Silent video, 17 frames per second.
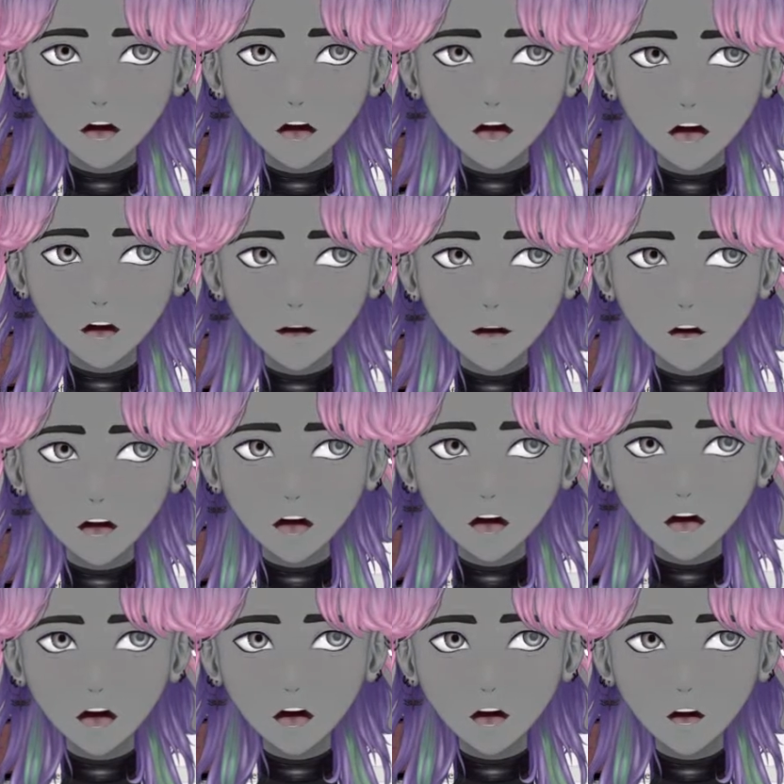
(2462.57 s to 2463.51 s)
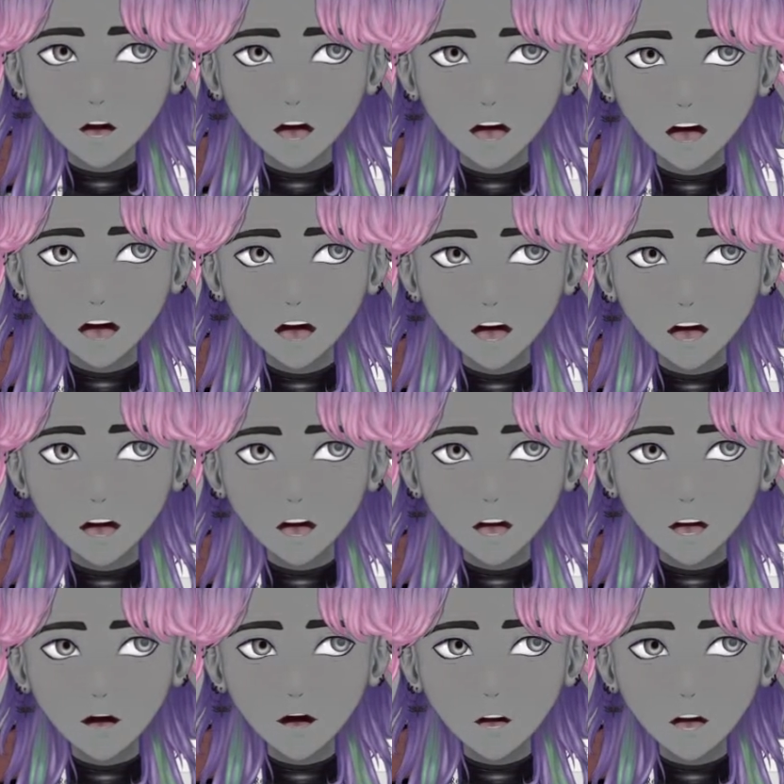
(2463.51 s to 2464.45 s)
It's like then
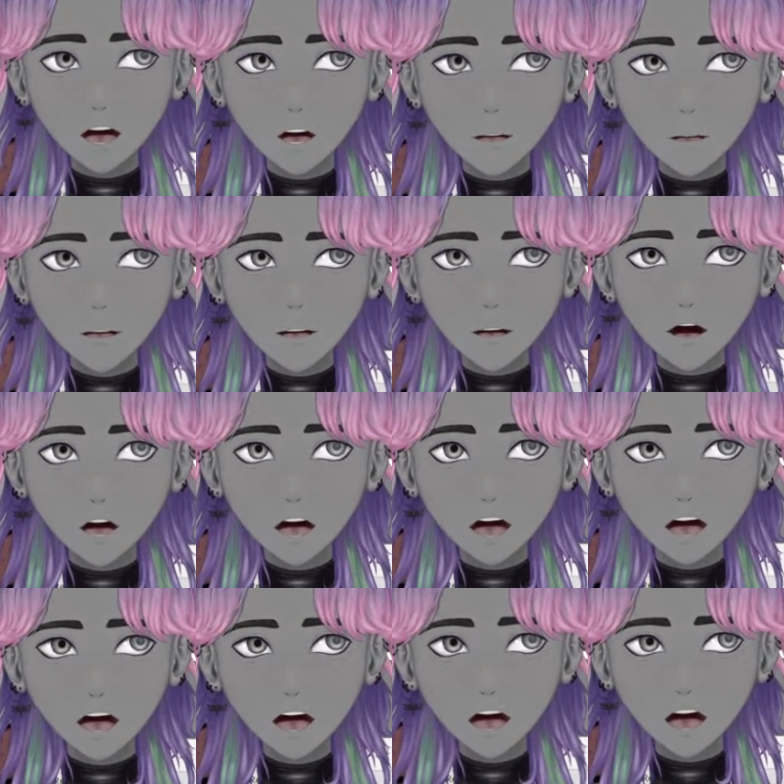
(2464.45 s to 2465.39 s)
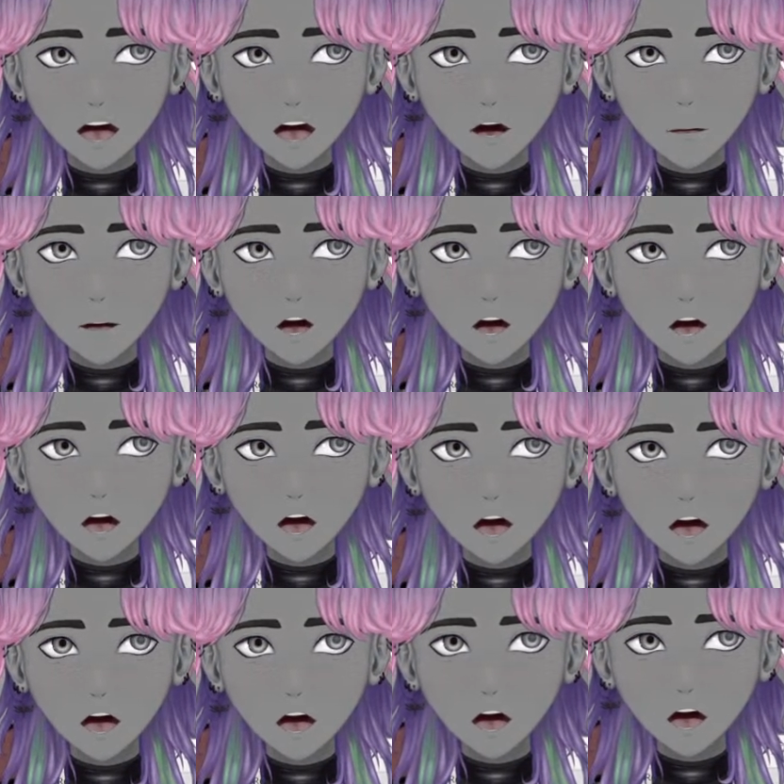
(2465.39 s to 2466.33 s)
comes work, and then I'm just tired
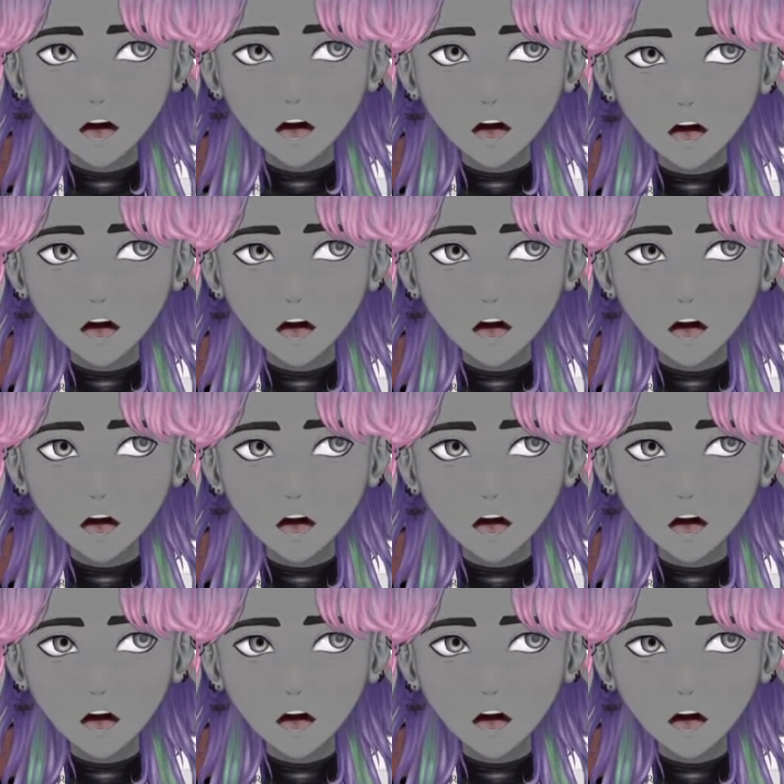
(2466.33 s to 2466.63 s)
and